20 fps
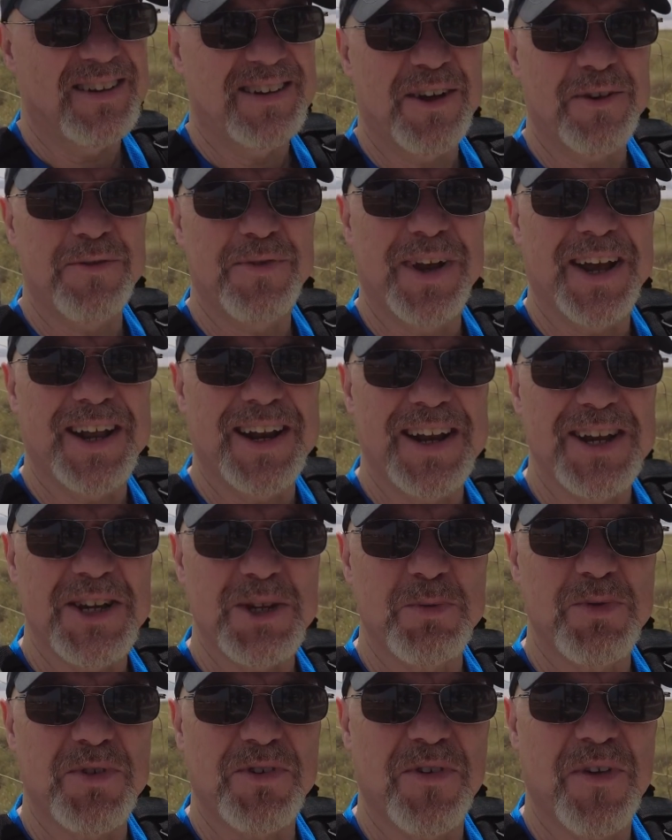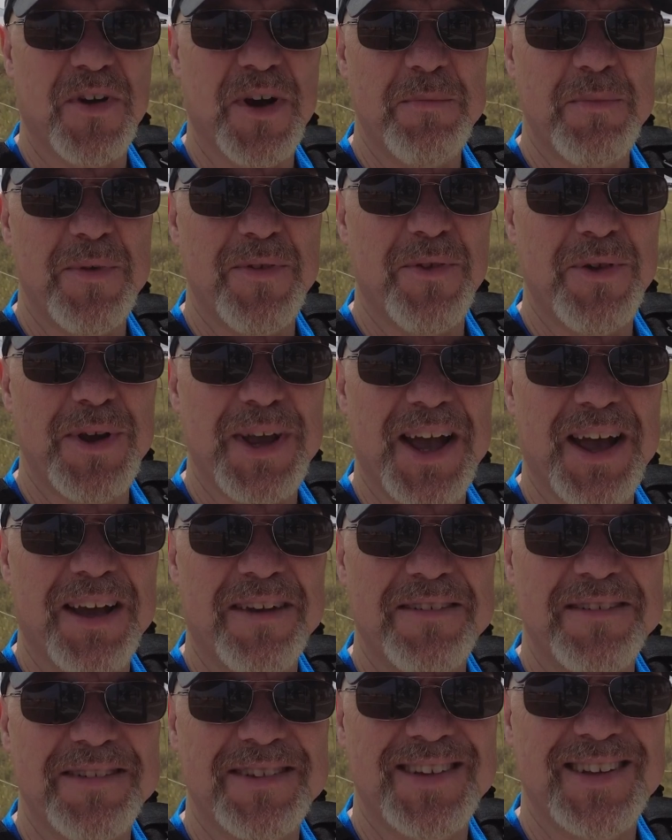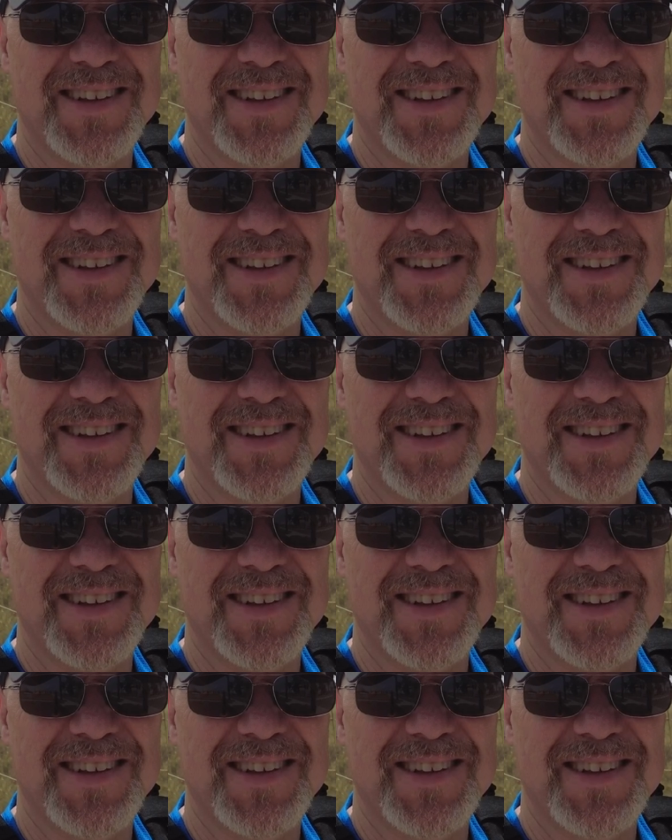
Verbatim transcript: don't forget to hit subscribe before you go.